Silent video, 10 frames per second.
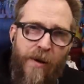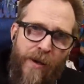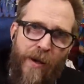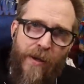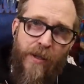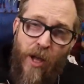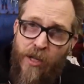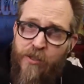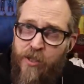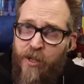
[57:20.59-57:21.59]
uh,
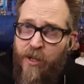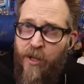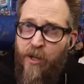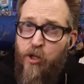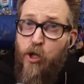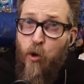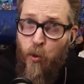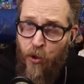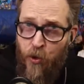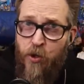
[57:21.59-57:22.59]
lost two
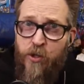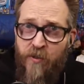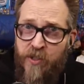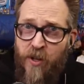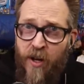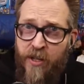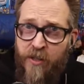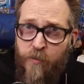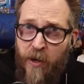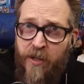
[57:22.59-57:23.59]
thirds of its
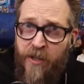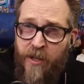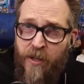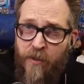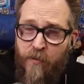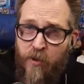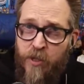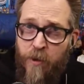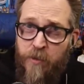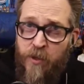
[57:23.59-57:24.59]
audience by the end of the
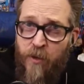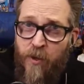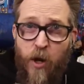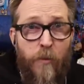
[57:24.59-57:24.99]
first episode,